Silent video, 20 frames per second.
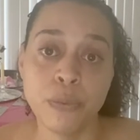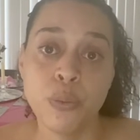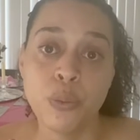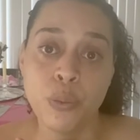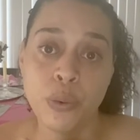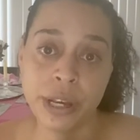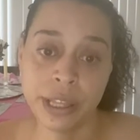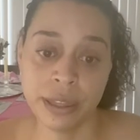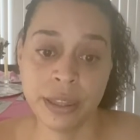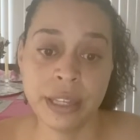
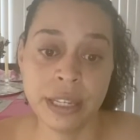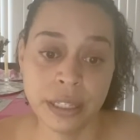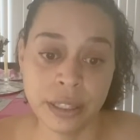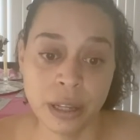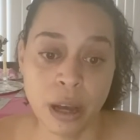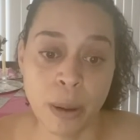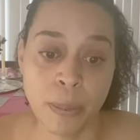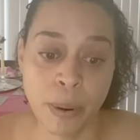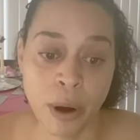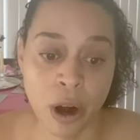with this
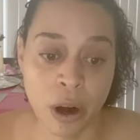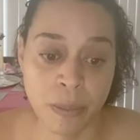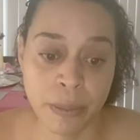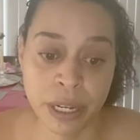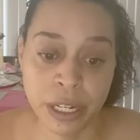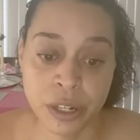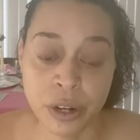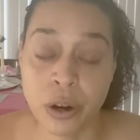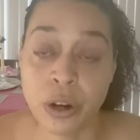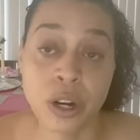
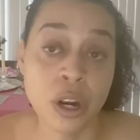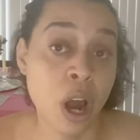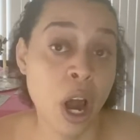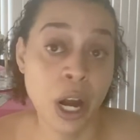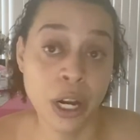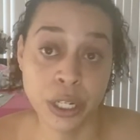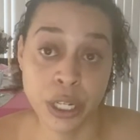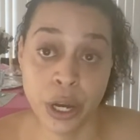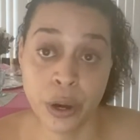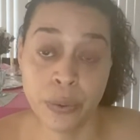apartment or
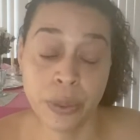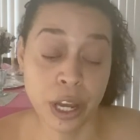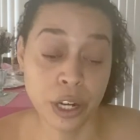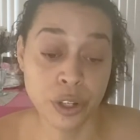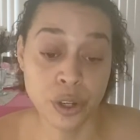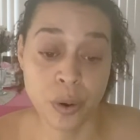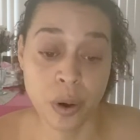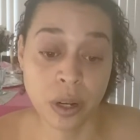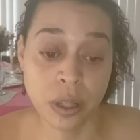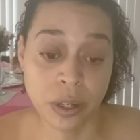condo
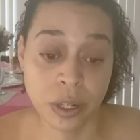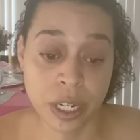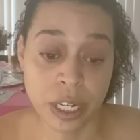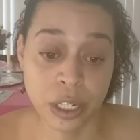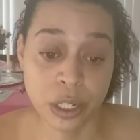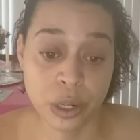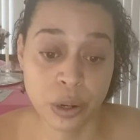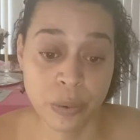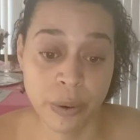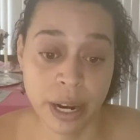that you are looking
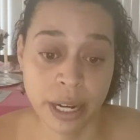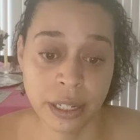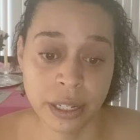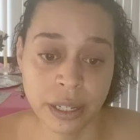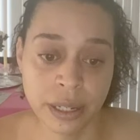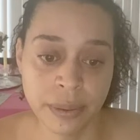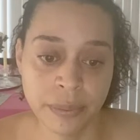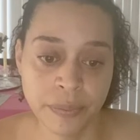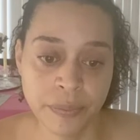to rent.